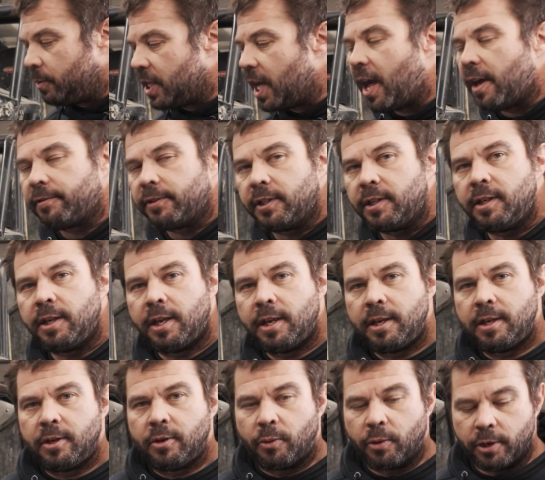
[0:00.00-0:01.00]
having.
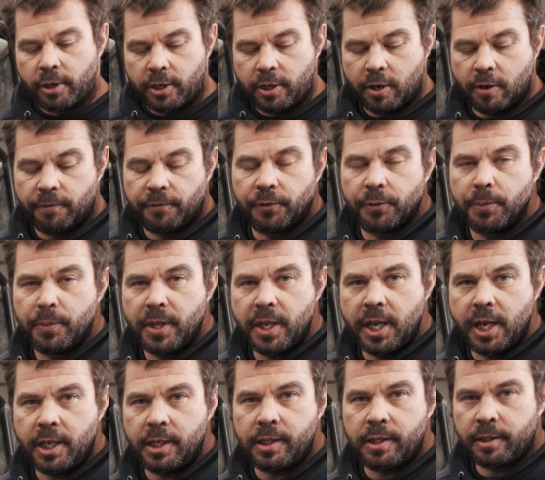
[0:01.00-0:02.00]
We're going to go from
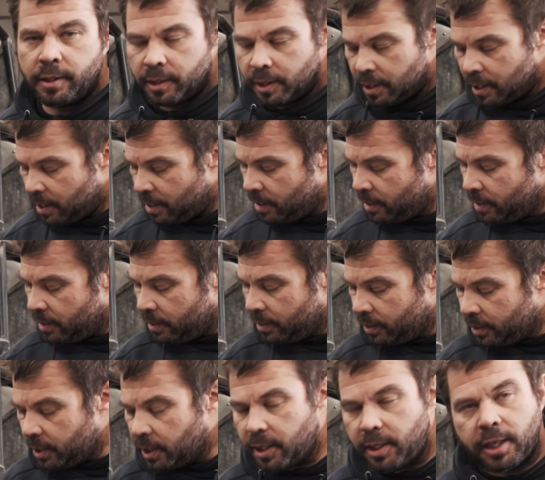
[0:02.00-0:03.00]
this
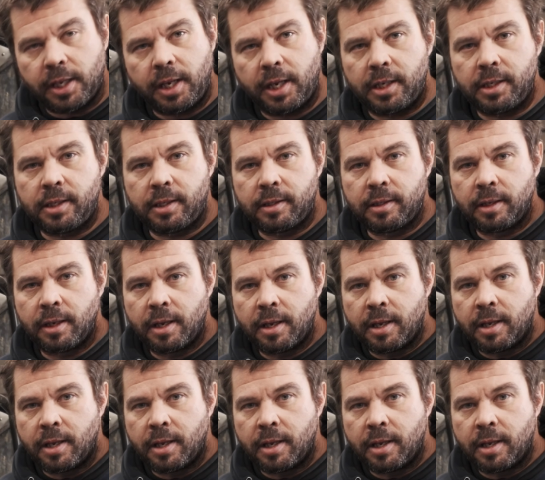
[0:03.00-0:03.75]
to this.